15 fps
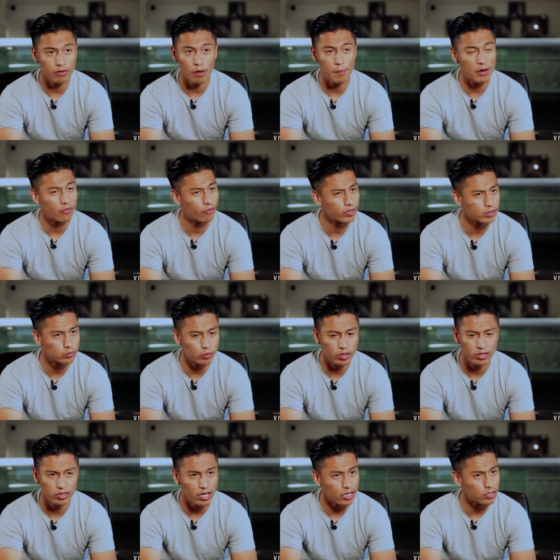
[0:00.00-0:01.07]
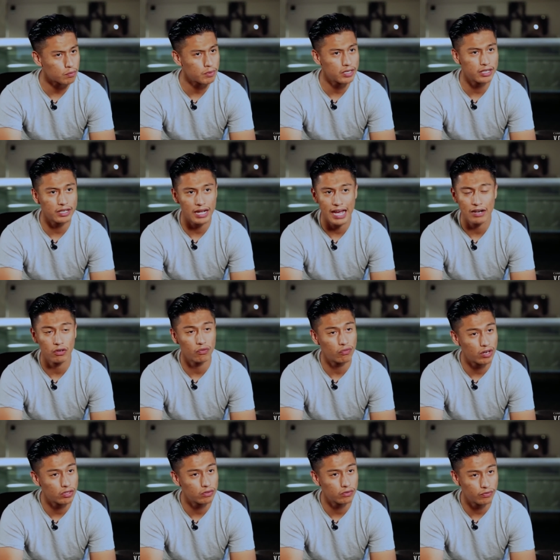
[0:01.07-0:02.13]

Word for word: All my friends were undocumented. I had no father